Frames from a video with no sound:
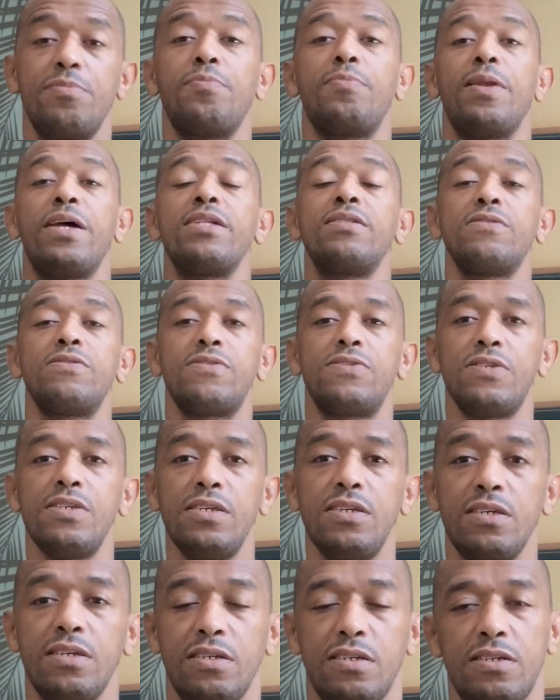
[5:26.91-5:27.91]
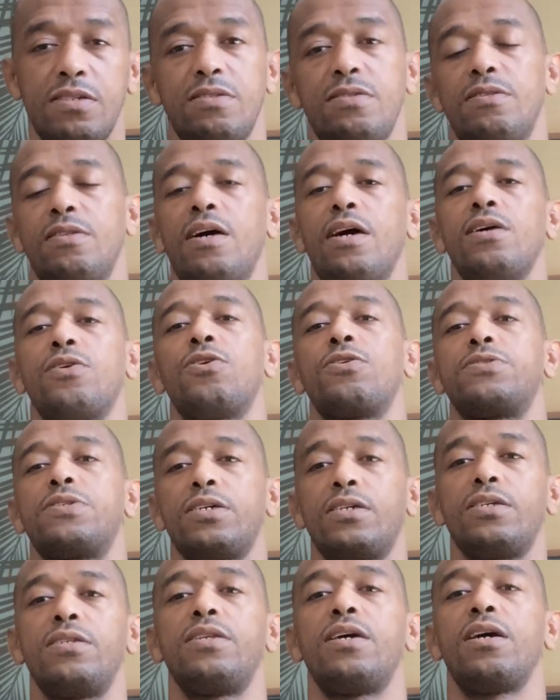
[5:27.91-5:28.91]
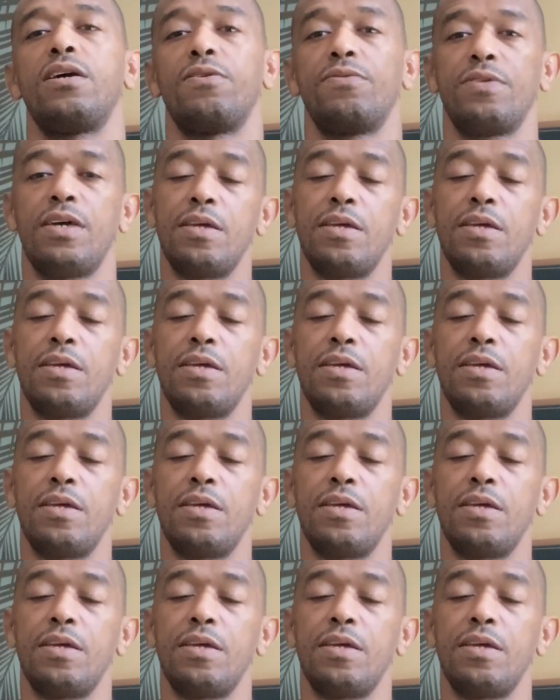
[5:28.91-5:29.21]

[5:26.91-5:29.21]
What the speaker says: Plan C, I got taken down.